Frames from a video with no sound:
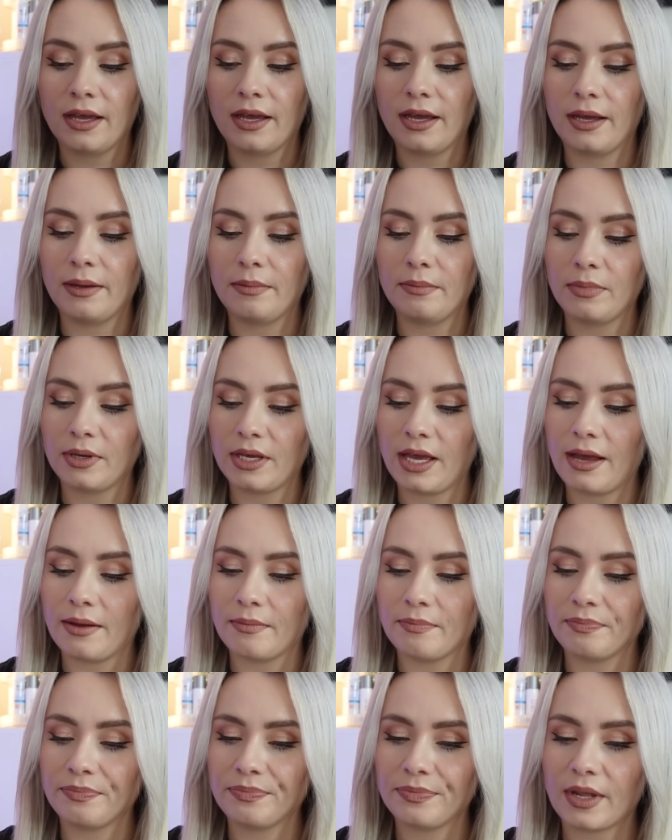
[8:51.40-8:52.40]
But yeah,
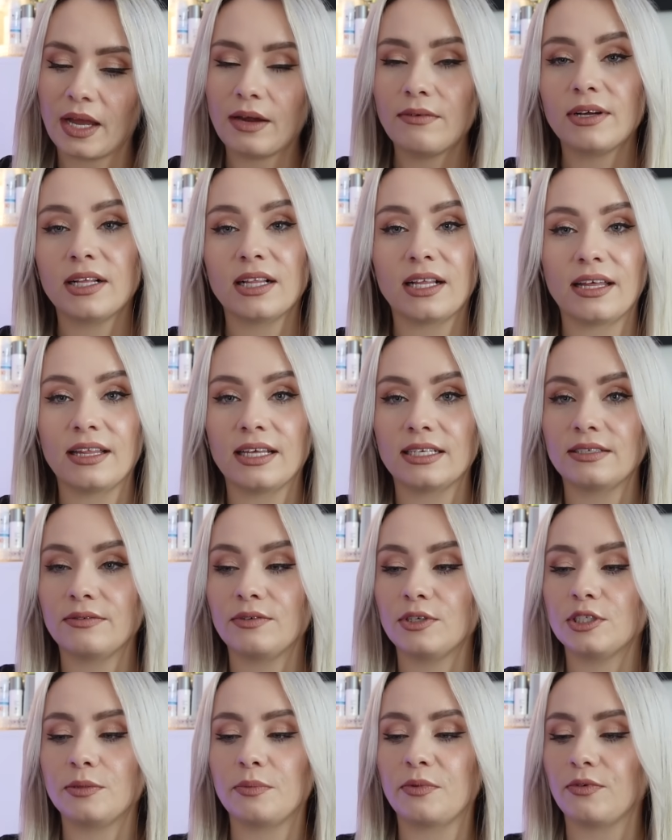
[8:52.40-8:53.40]
I really like this.
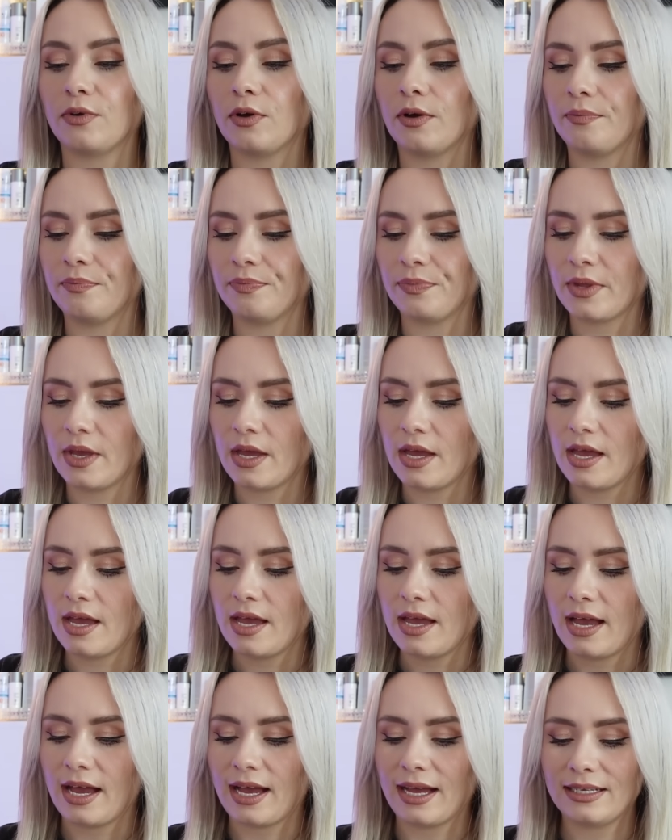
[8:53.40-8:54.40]
I've used it before.
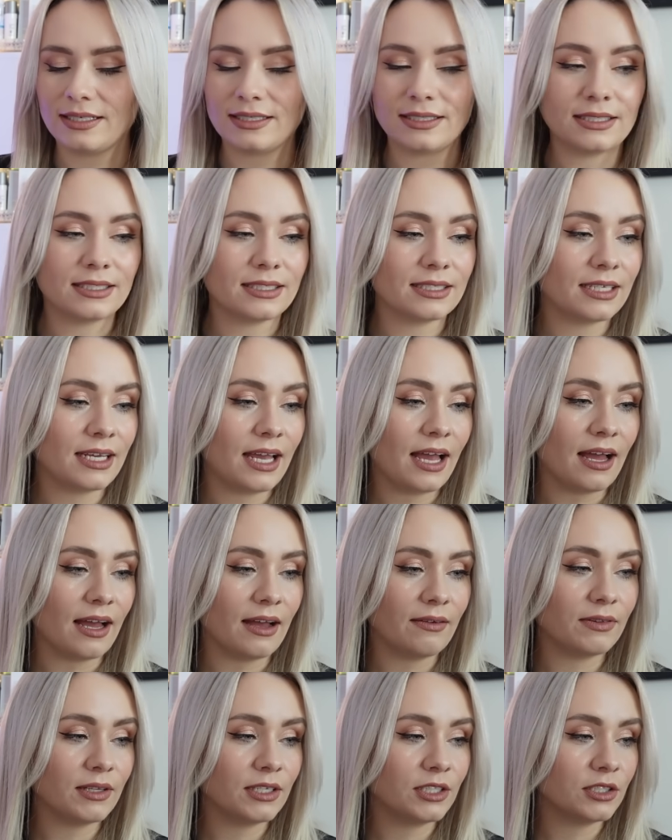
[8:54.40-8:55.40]
And yeah,
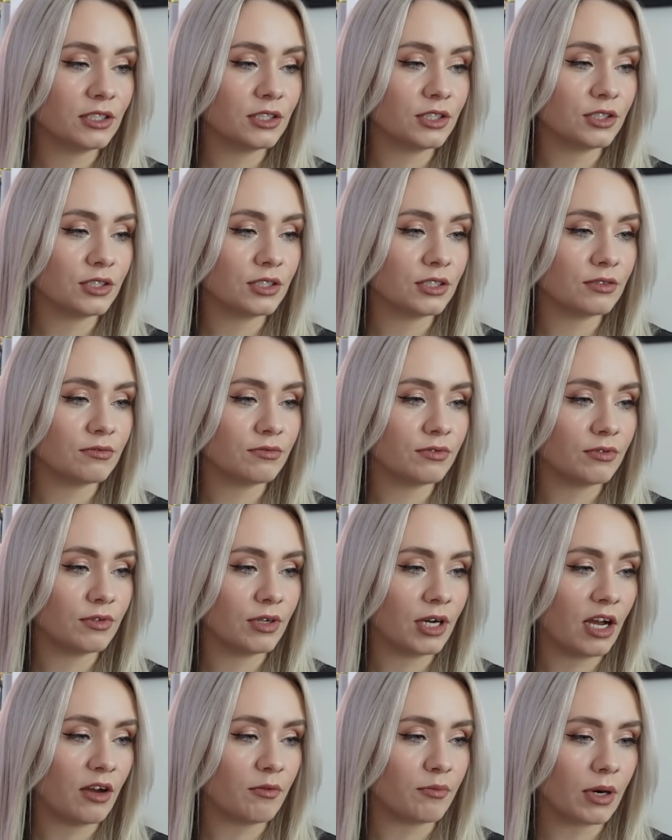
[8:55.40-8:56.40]
I've literally just
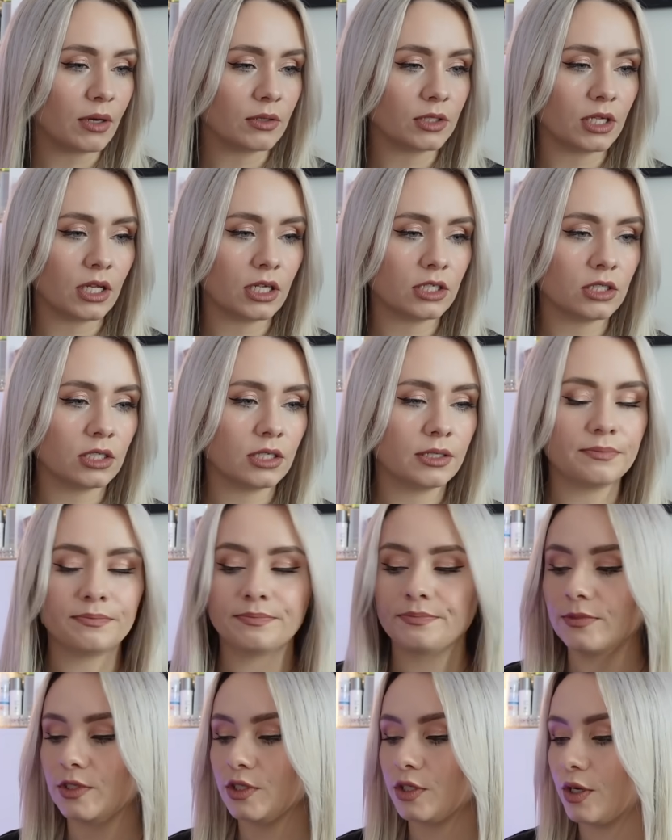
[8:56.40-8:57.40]
run out of brow gel actually,
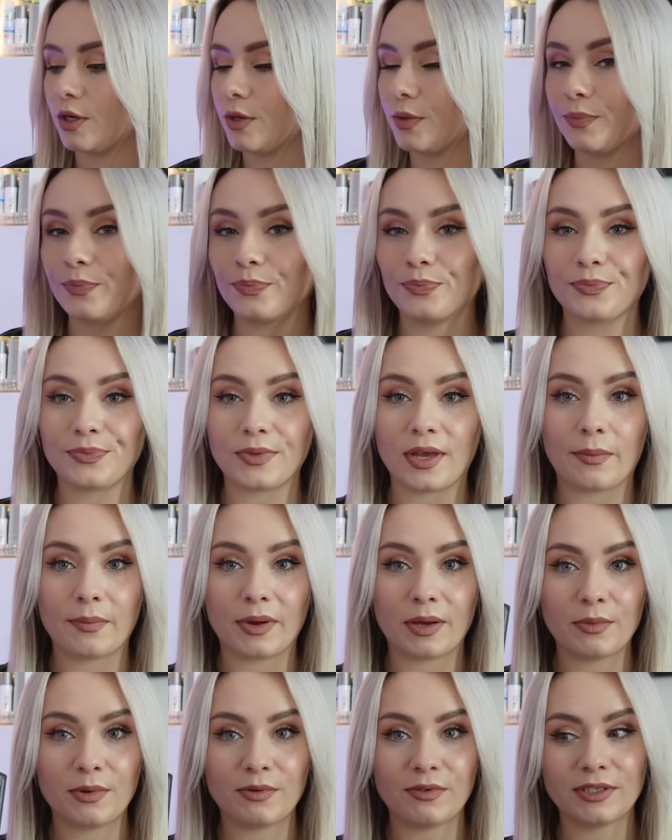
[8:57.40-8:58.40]
so I
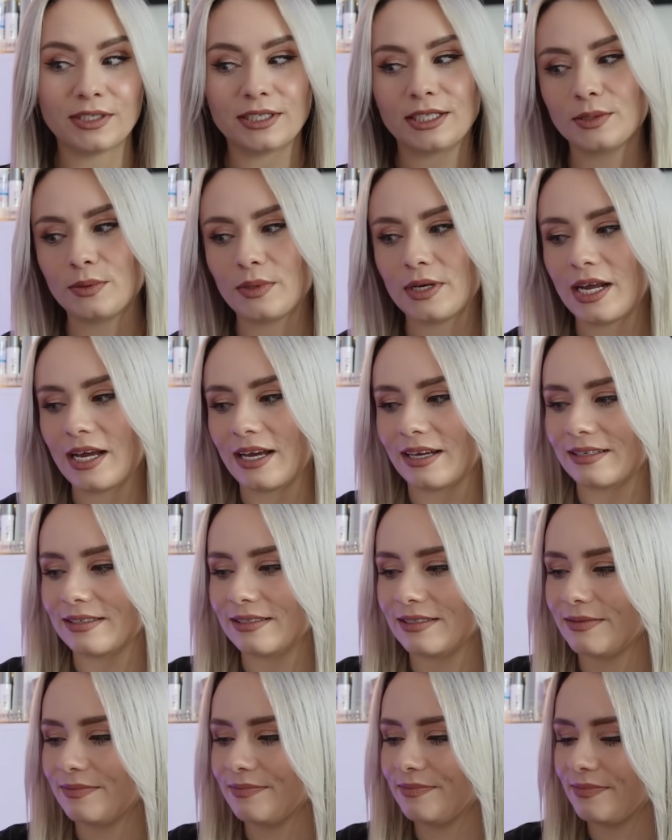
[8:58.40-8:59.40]
might move on to this one
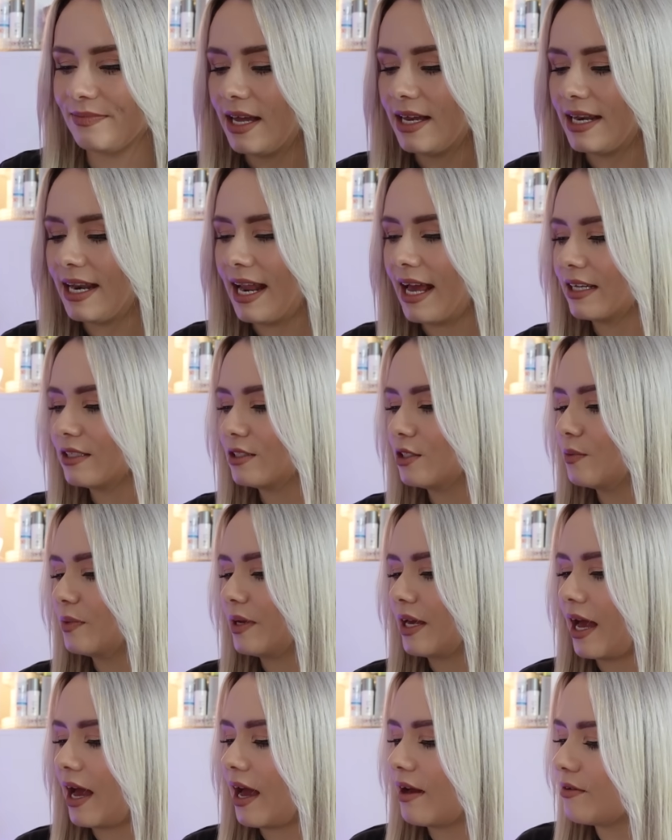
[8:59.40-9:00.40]
next. Next up
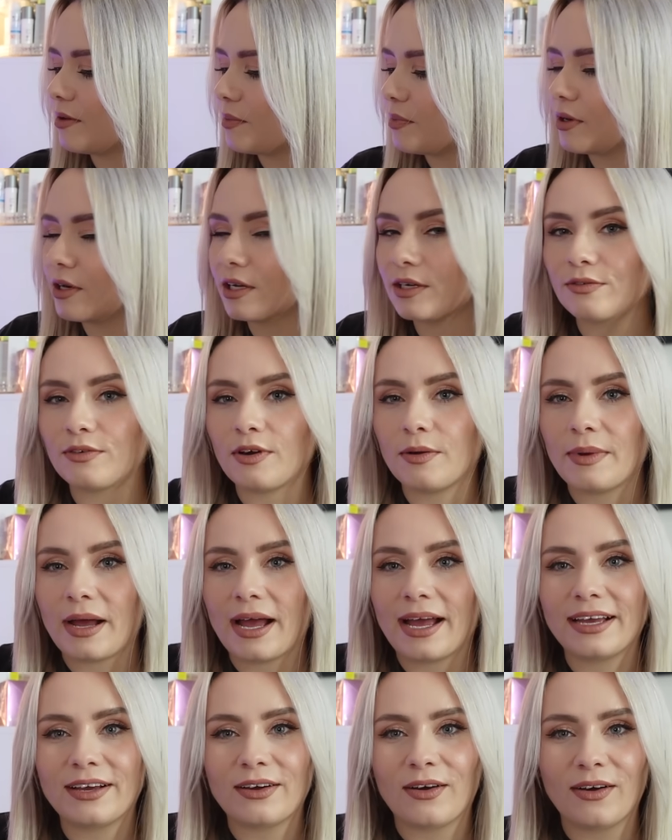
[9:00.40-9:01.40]
we have a product from
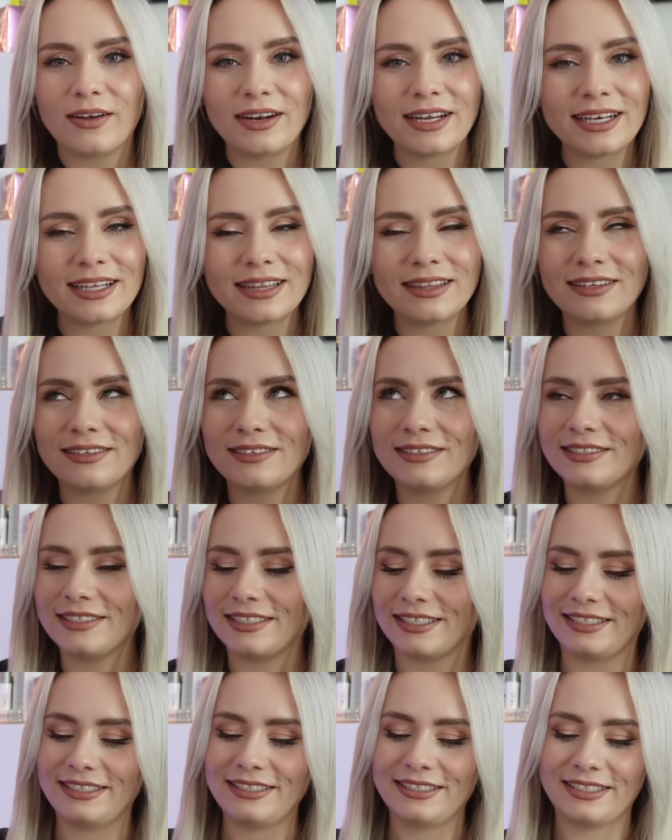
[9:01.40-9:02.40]
Iconic
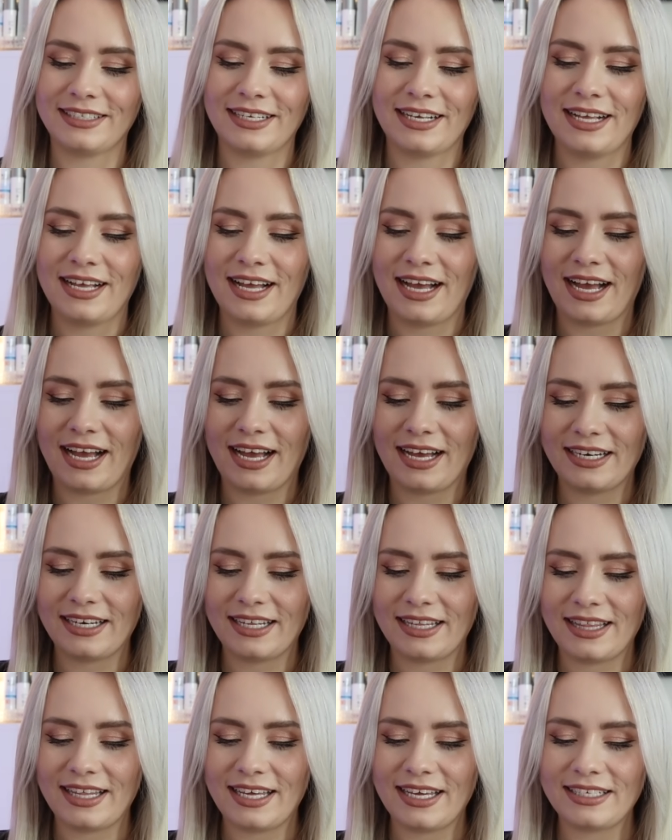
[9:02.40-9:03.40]
London, and
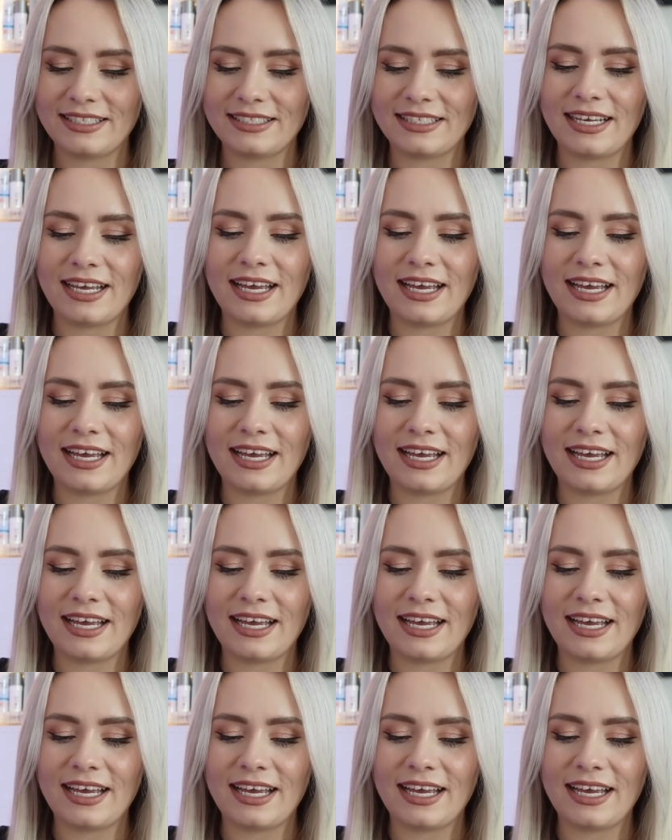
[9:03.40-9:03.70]
this